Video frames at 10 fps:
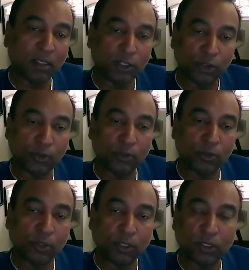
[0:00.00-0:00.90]

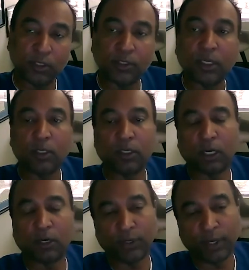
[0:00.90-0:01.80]
to his
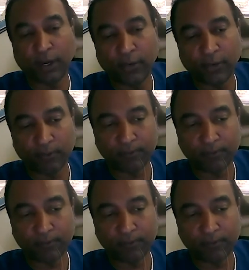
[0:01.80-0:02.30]
recovery area.